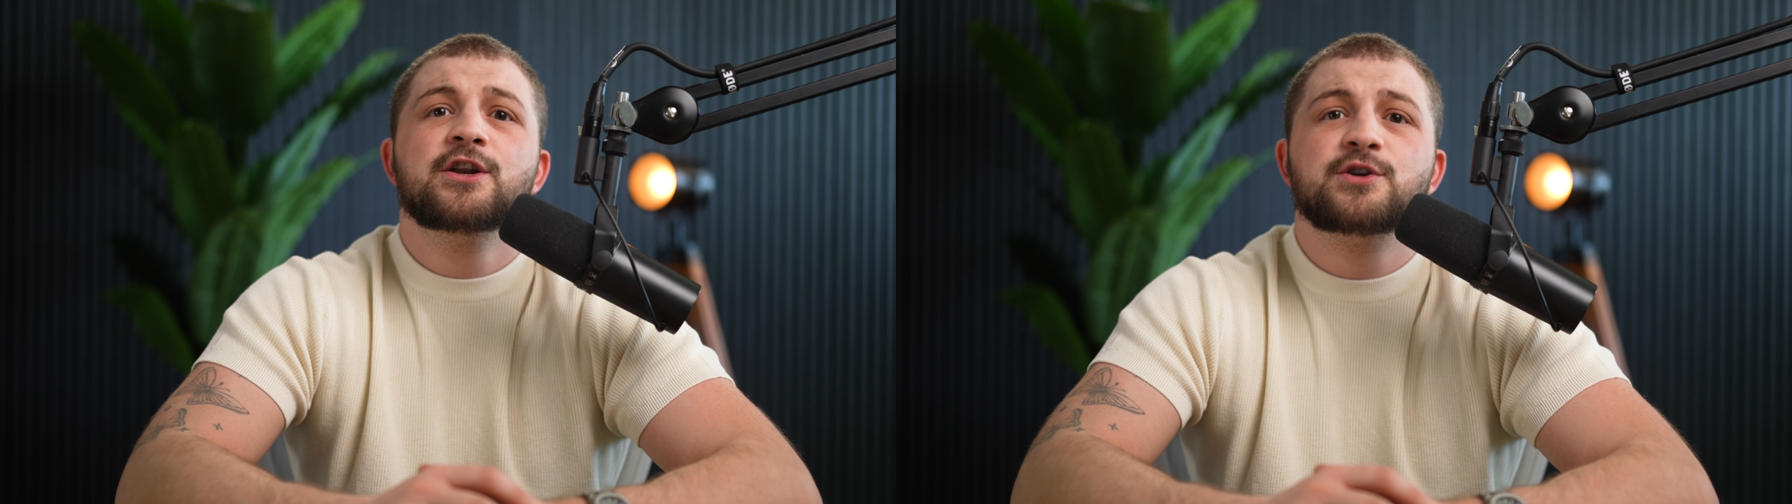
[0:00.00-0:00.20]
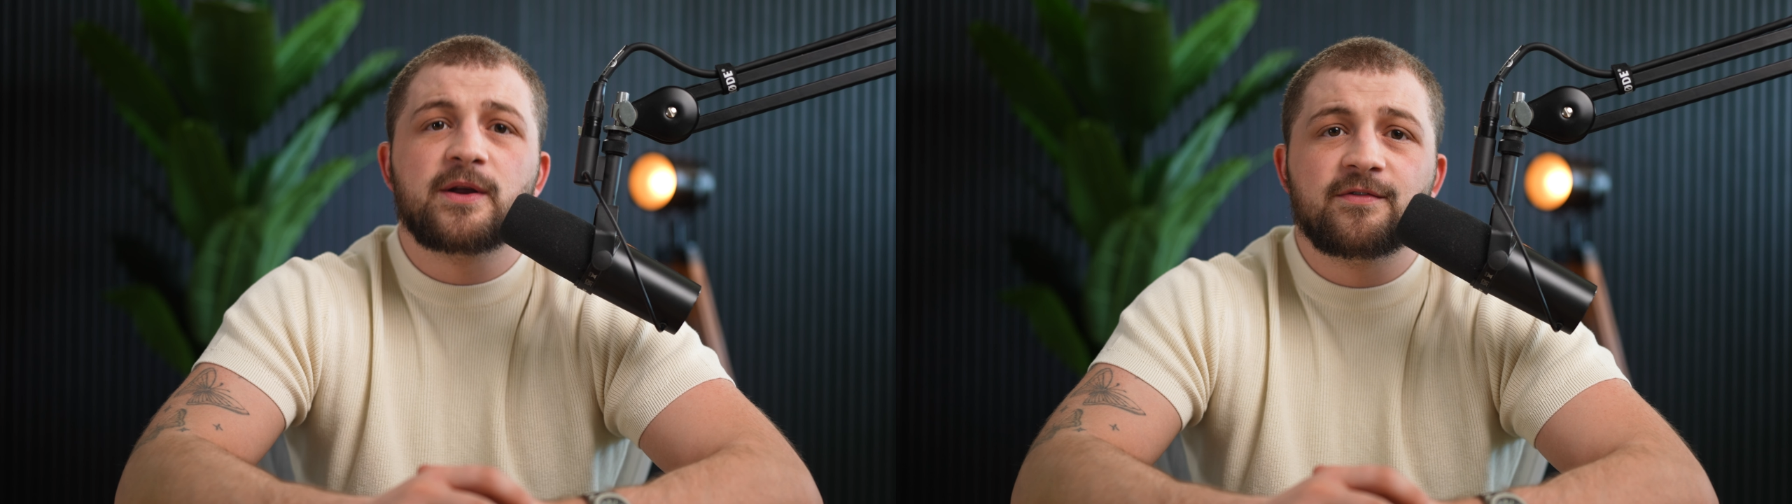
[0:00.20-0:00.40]

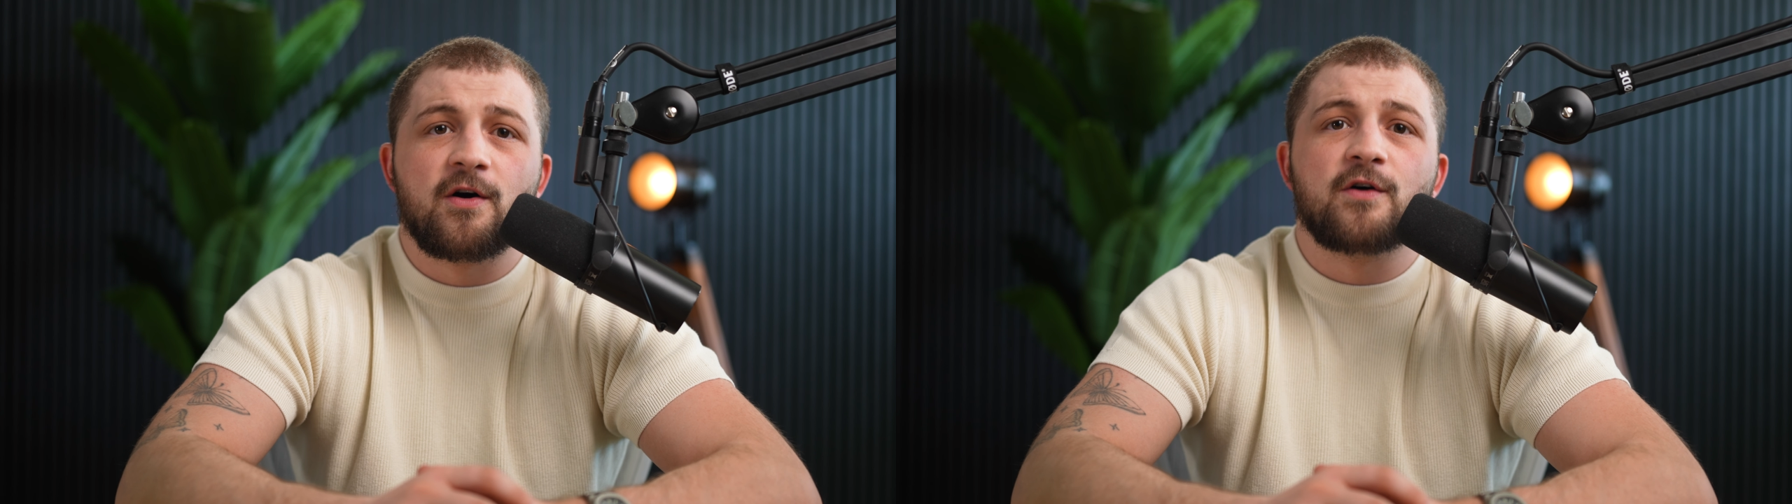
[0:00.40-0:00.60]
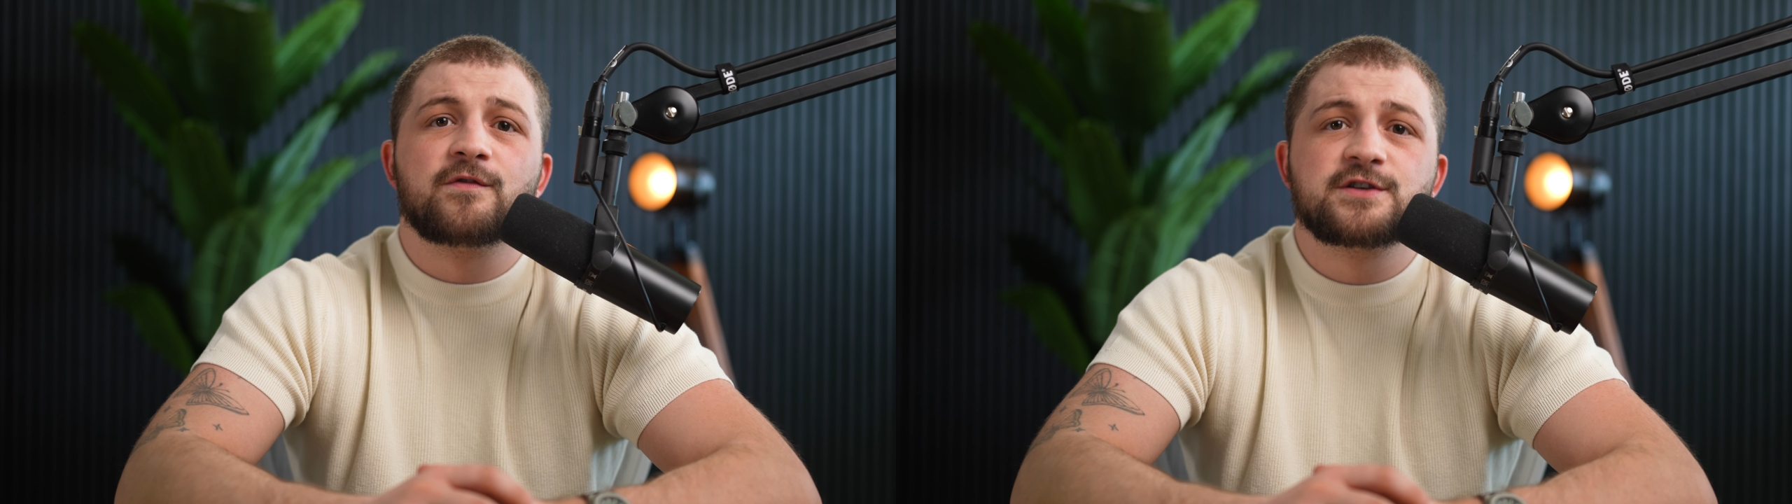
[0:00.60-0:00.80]
to
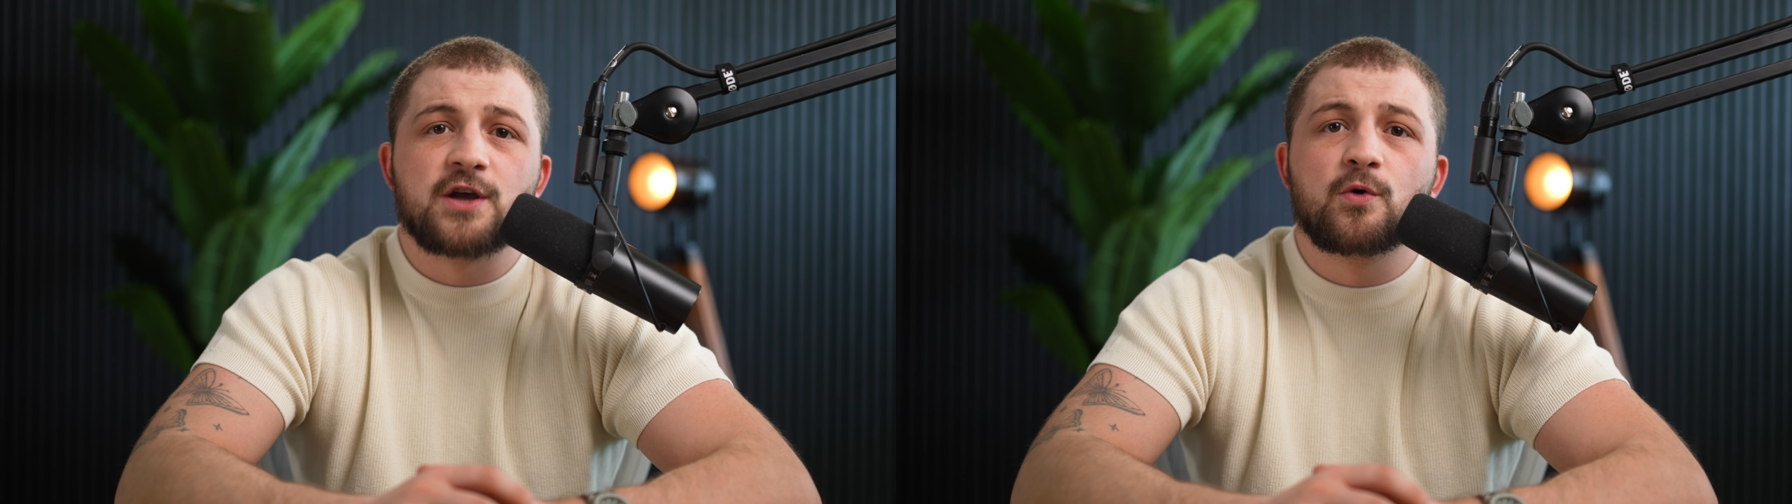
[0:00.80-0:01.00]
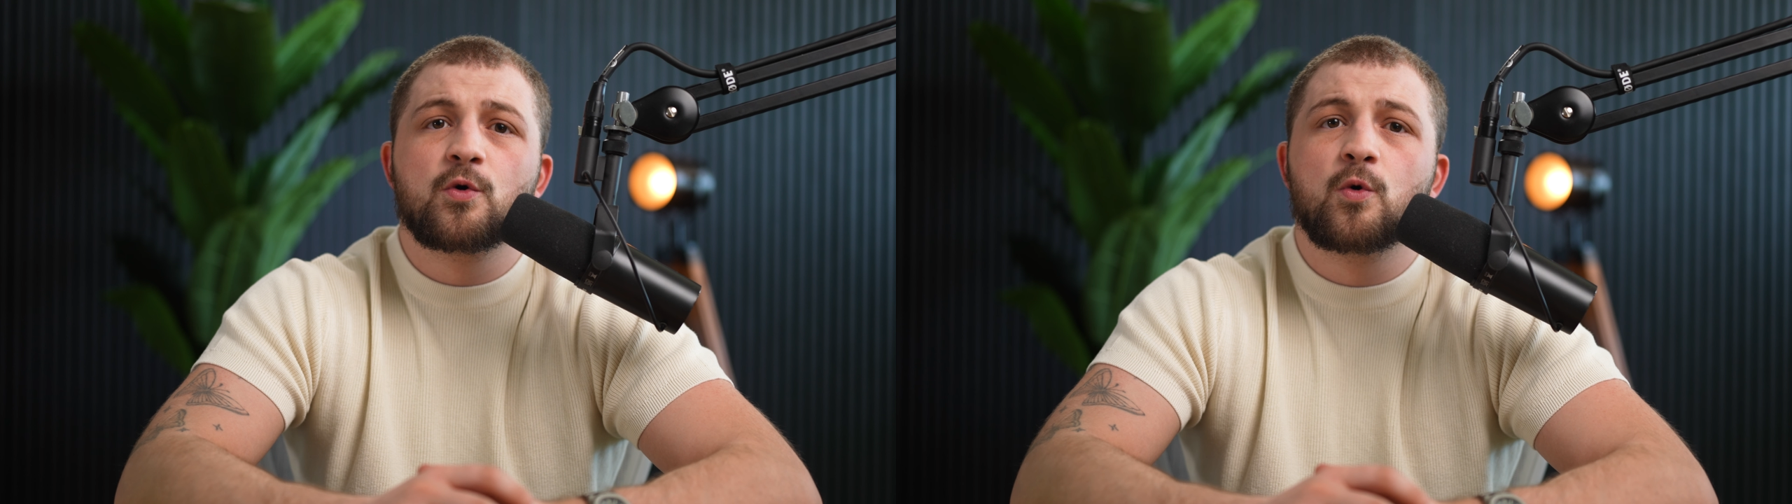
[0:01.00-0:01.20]
evolve
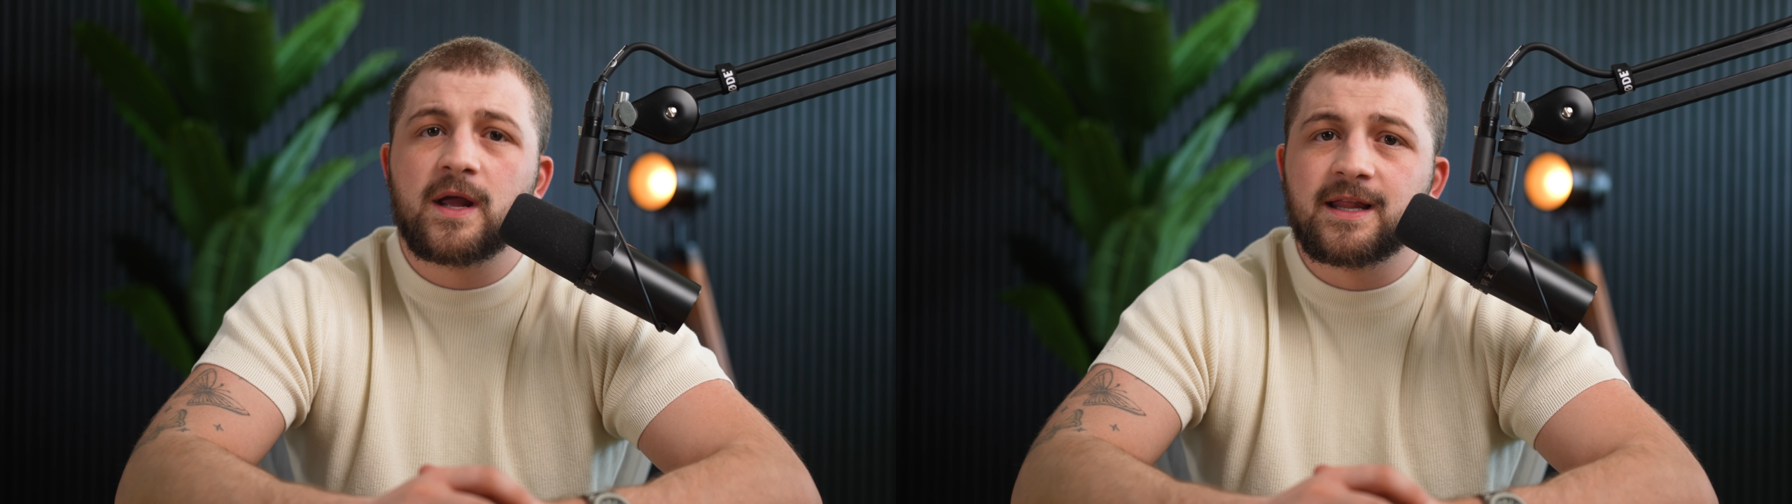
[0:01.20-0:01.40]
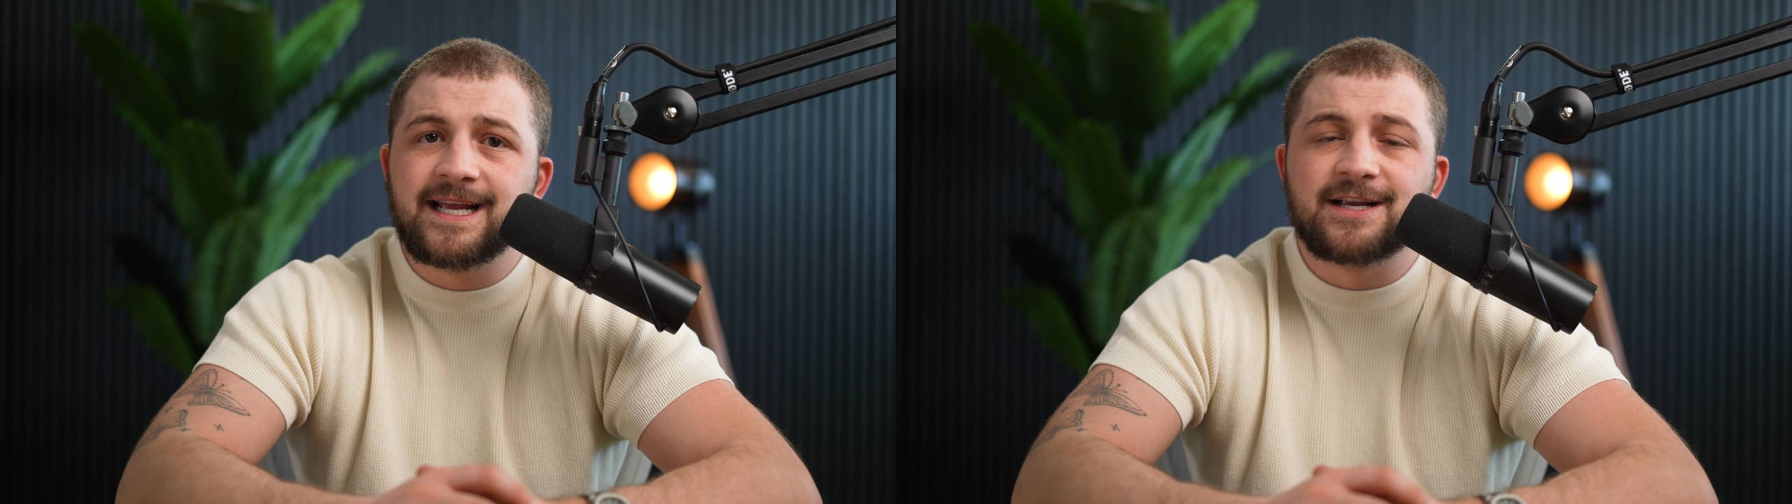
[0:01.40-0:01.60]
so quickly.